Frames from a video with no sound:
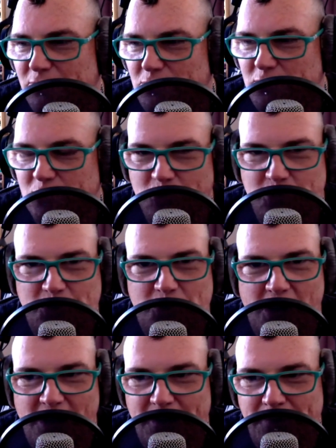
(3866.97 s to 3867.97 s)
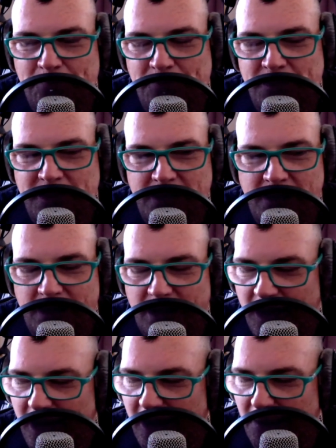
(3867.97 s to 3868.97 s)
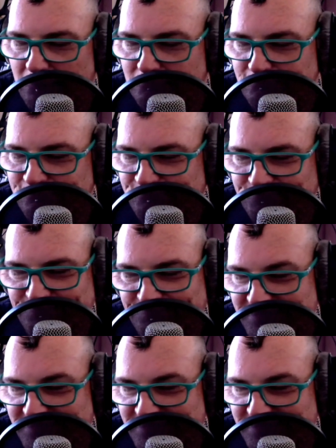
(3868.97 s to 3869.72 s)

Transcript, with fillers: to soldier on. I think um, so. I think we're, yeah.